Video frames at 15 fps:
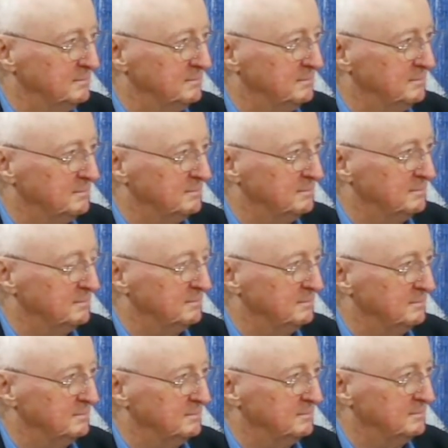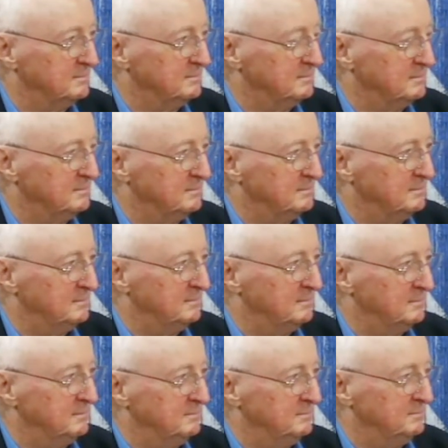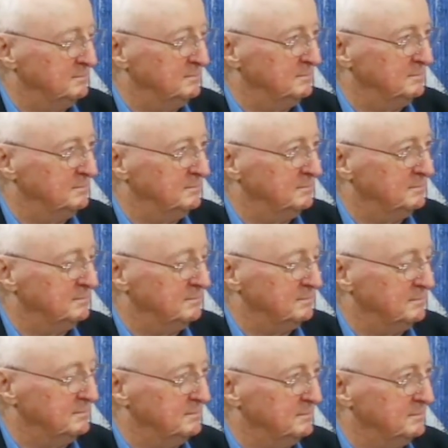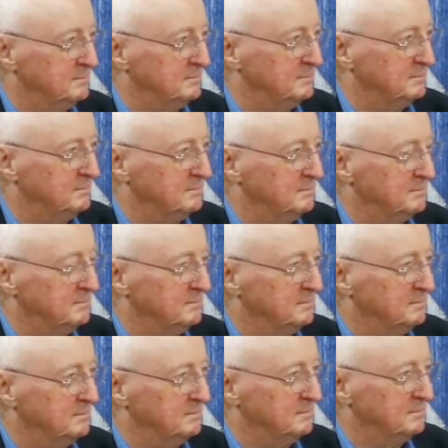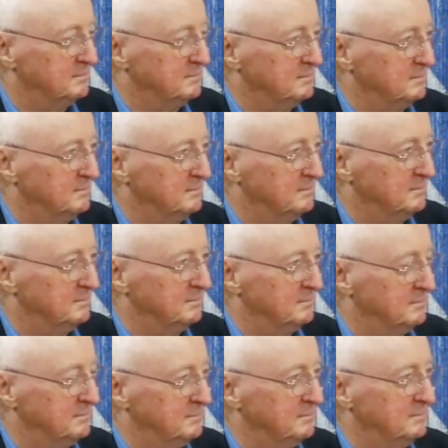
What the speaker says: This person isn't speaking.